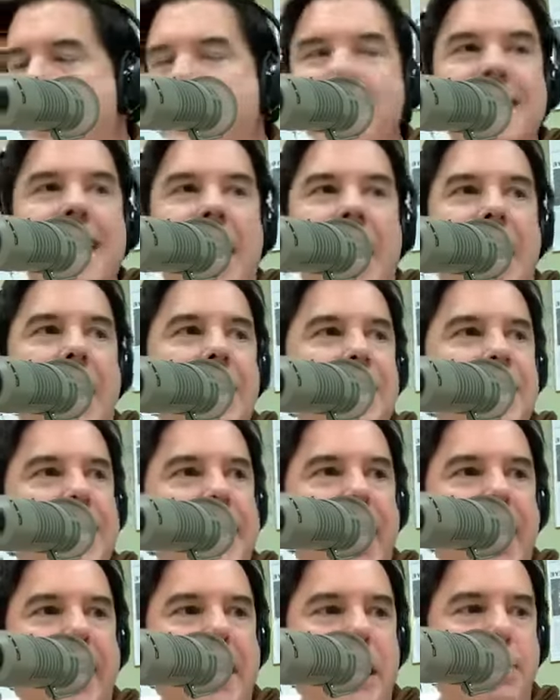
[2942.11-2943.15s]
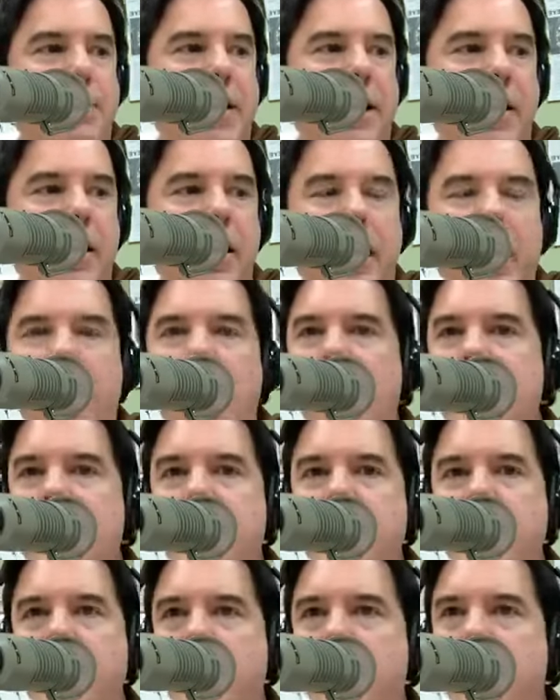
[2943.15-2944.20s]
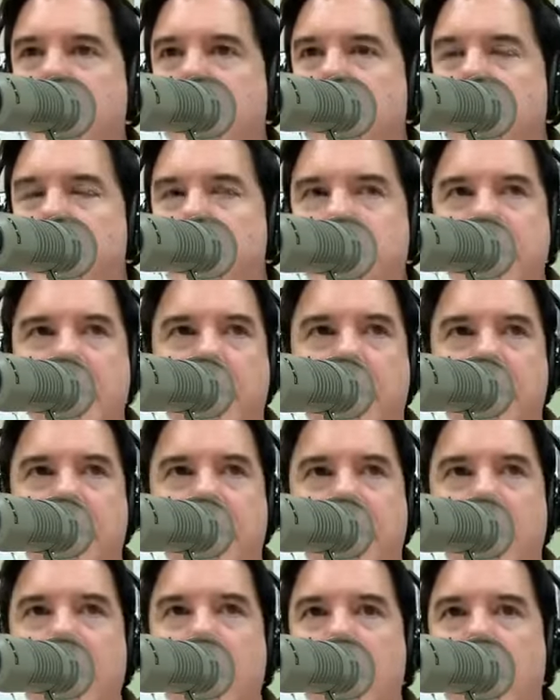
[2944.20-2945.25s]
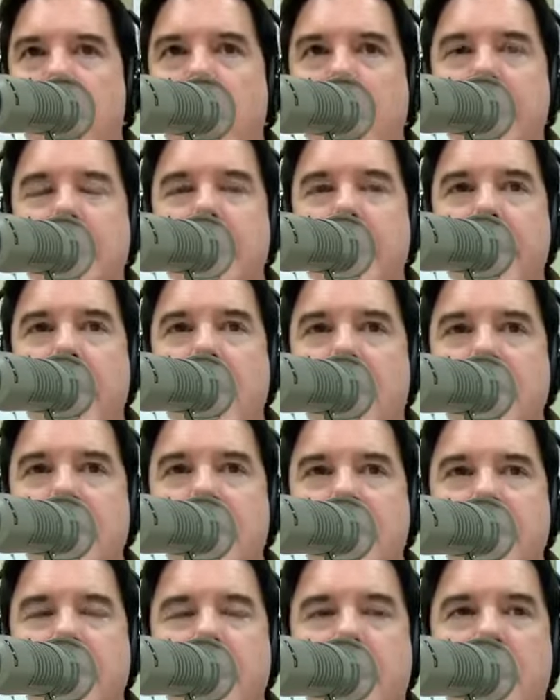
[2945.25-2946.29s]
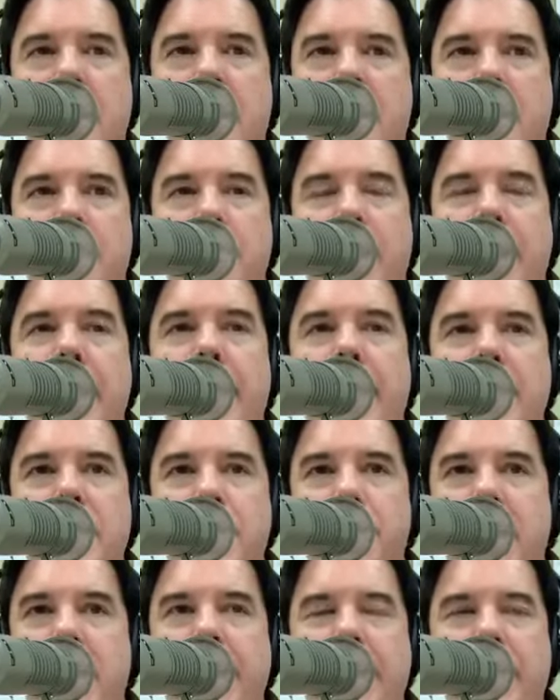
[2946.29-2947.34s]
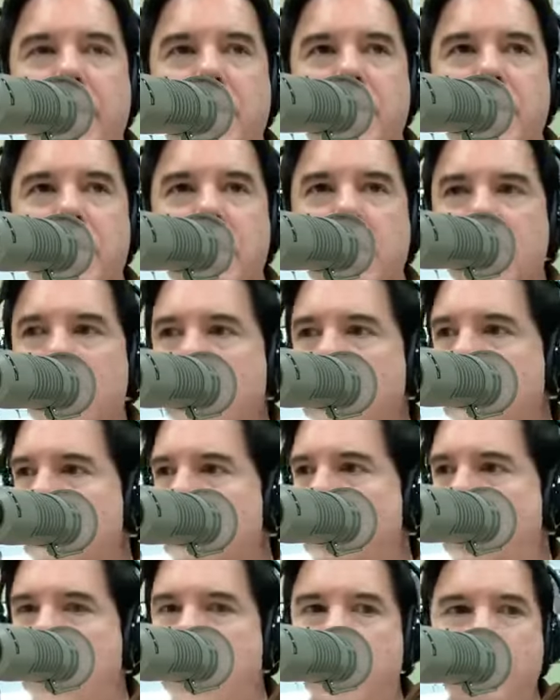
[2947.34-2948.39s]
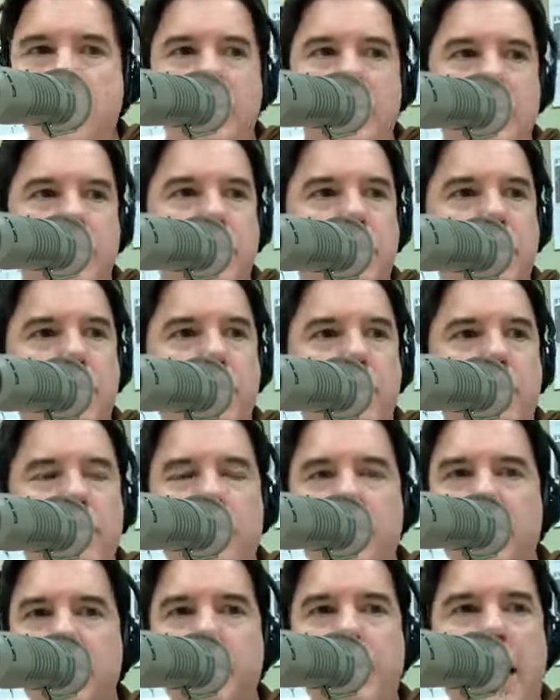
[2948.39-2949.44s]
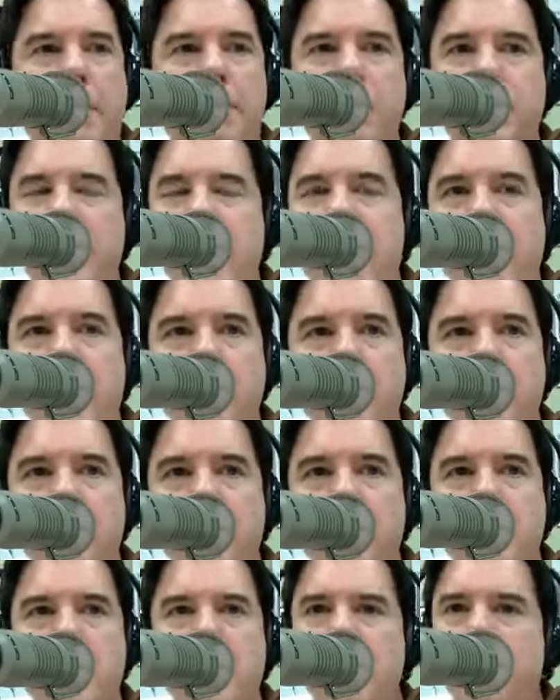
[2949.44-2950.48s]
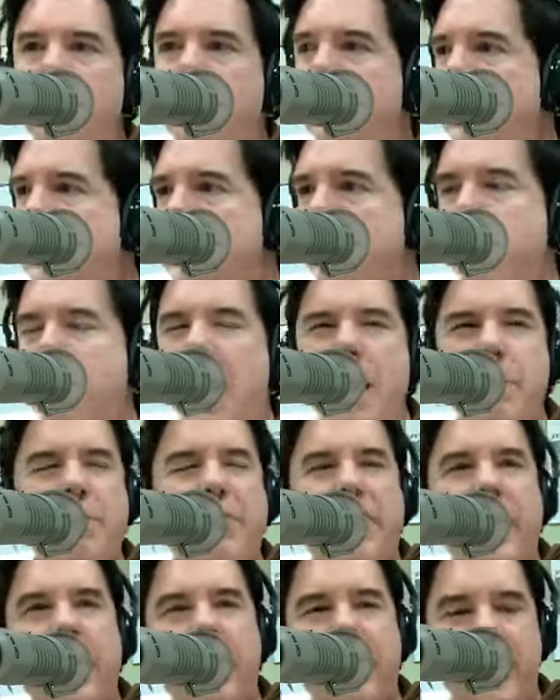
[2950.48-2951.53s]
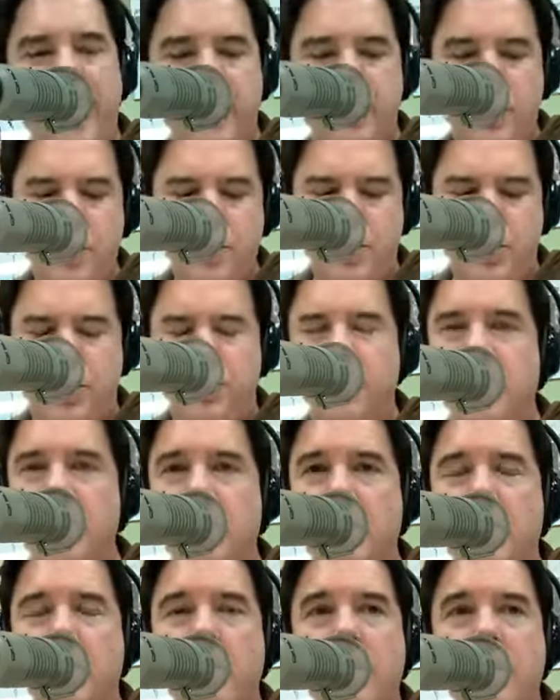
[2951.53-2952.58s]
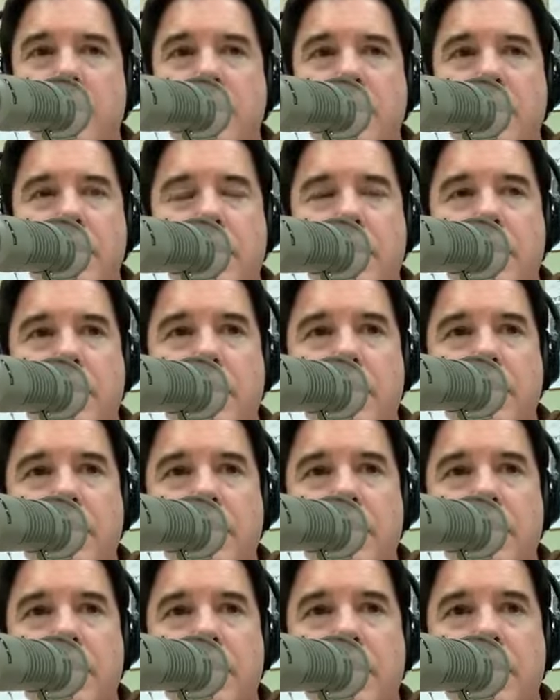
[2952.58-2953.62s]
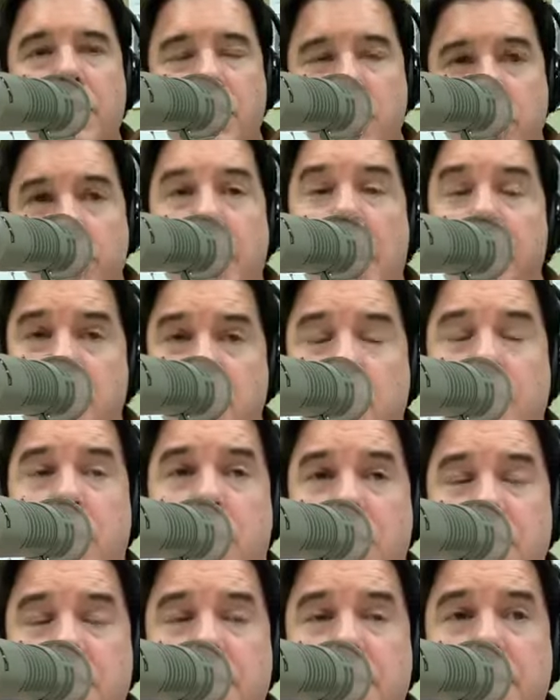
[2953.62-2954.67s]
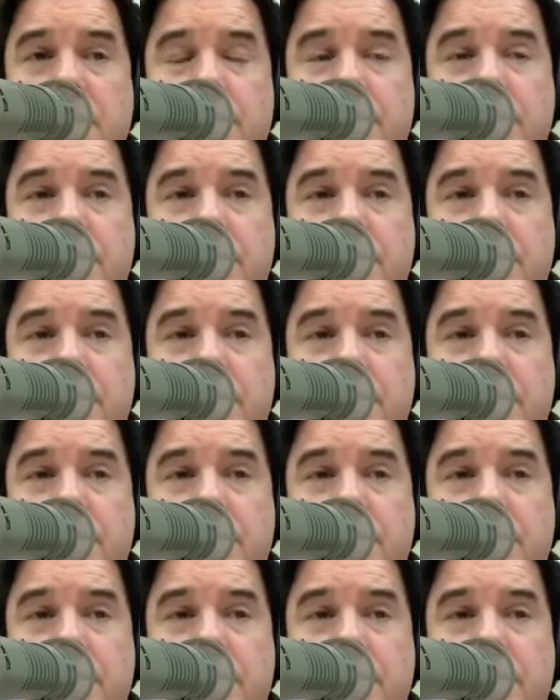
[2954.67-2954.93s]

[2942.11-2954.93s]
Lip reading: There's an auntie I keep hearing. Auntie keeps telling me, auntie, my niece. So did your mom or dad lose? But there's a mom figure here too, Susan. So your mom is crossed.